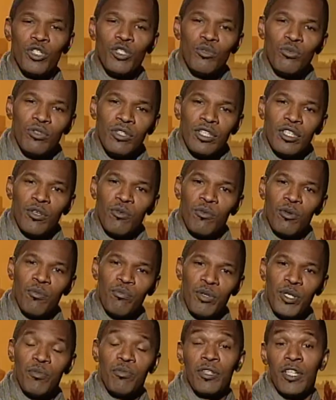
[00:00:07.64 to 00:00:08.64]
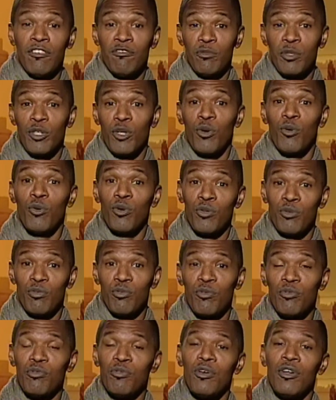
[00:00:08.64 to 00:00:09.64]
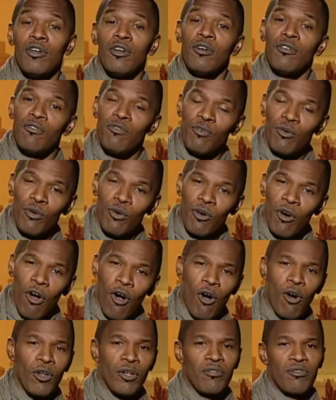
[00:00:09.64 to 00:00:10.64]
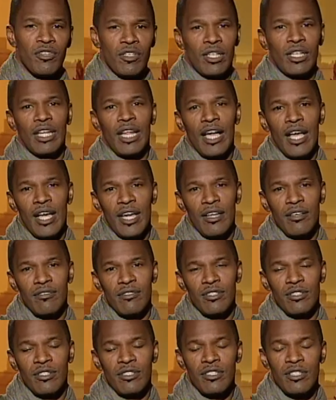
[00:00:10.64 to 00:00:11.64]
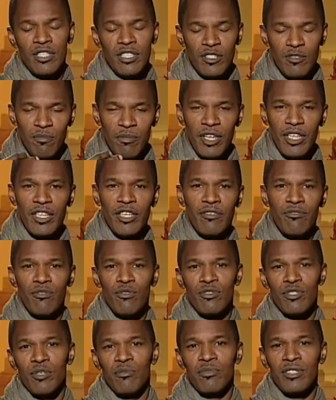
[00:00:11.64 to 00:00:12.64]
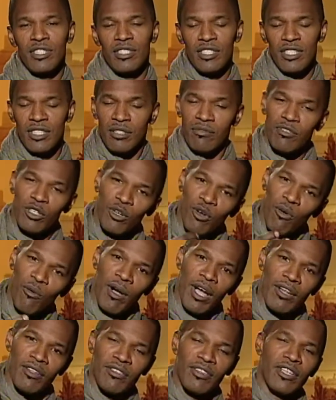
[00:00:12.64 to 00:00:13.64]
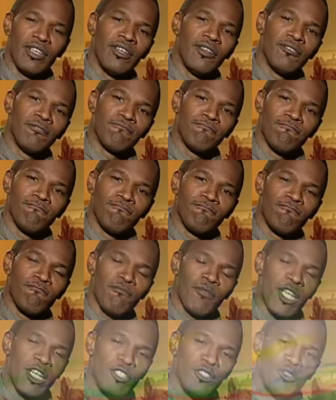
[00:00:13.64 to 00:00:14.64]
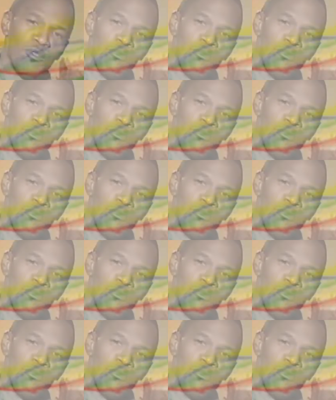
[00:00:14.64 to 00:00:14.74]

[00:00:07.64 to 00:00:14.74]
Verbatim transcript: When you look at what people have been going through for all of their lives, this may give you some incentive to go out there and